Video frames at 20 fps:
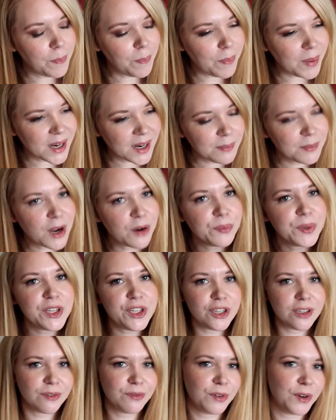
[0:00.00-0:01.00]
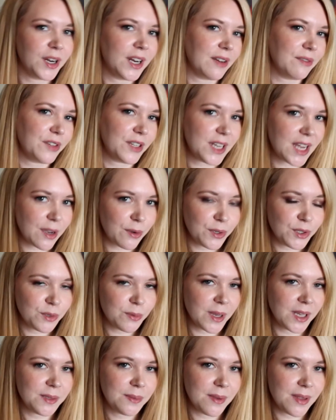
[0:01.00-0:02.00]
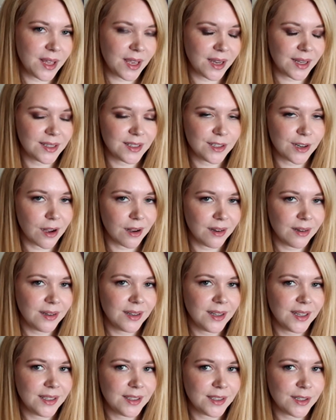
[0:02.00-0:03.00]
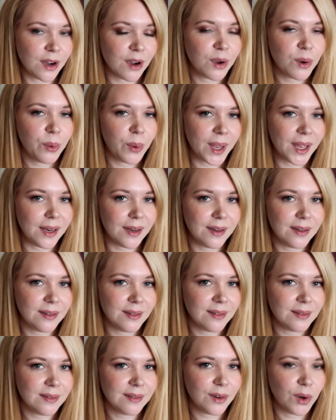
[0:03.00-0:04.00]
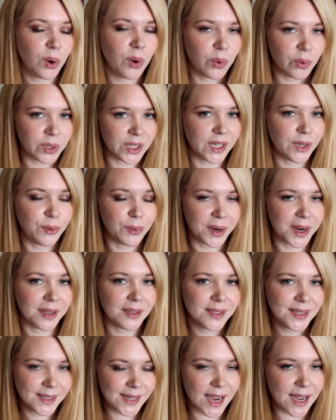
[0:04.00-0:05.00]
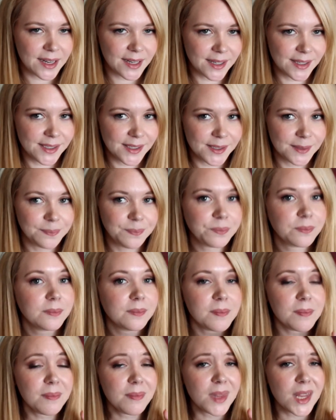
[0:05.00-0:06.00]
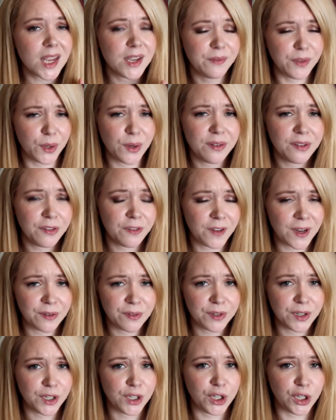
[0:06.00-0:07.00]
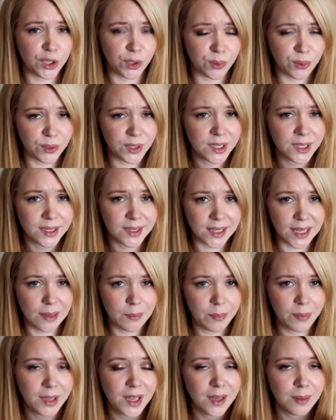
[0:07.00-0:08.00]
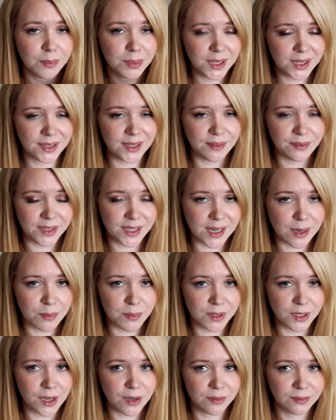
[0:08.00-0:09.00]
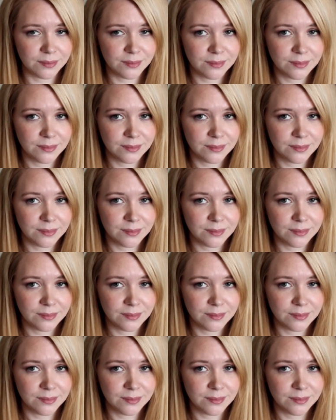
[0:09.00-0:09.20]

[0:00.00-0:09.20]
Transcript: but I'm not reaching for it every day, which makes me think it's not, it's not quite holy grail status. If you have a favorite nude lip, please leave it down below.